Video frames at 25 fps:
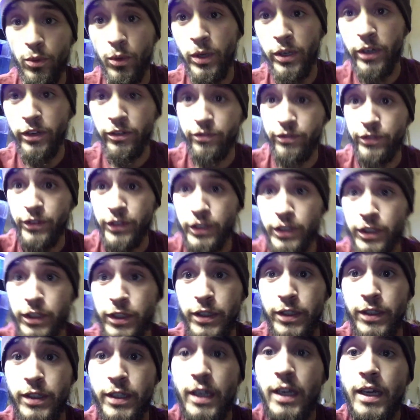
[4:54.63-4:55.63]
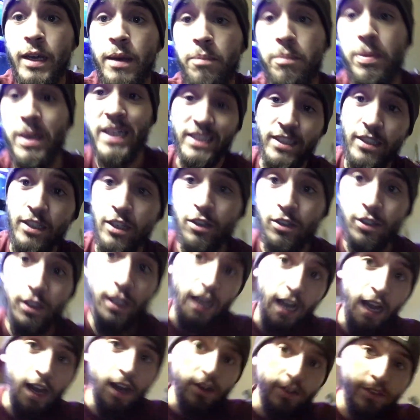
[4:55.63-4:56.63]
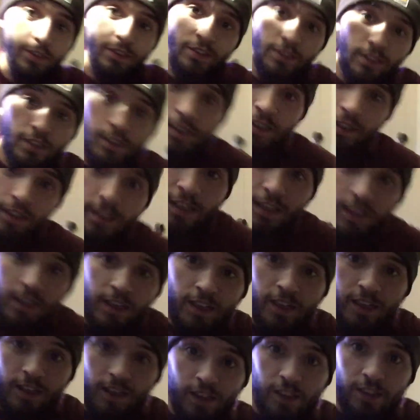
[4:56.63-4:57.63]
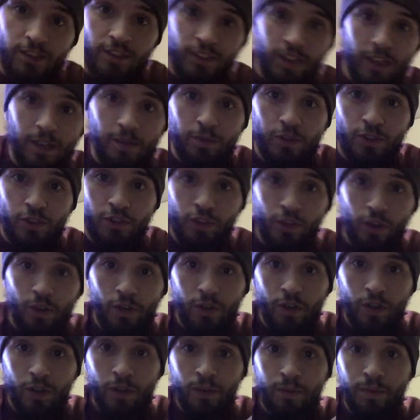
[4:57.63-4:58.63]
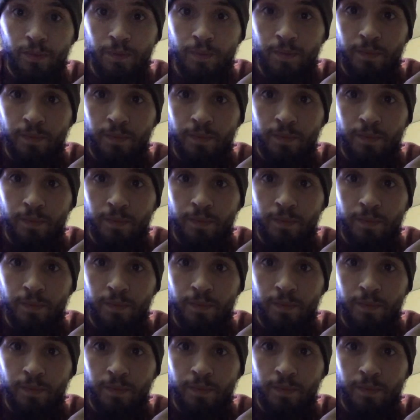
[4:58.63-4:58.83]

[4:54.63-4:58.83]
one of the pets here in the house. His name's Choco.